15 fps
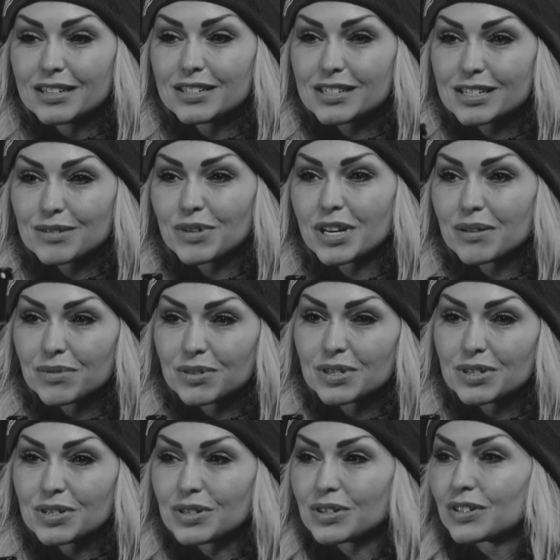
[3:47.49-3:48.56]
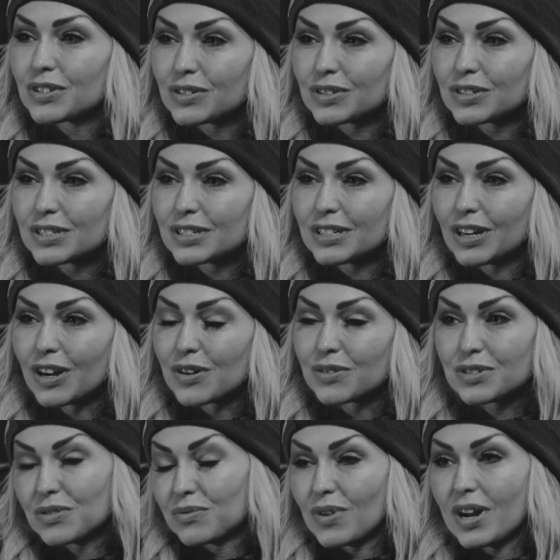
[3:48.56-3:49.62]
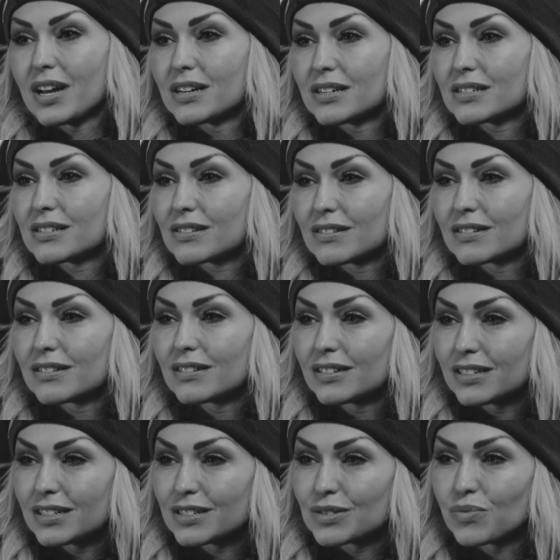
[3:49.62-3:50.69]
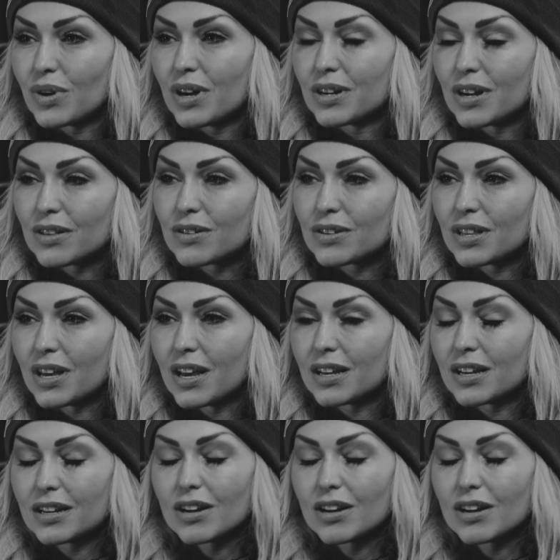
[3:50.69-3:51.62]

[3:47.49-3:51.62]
just to be able to do, to race is another thing.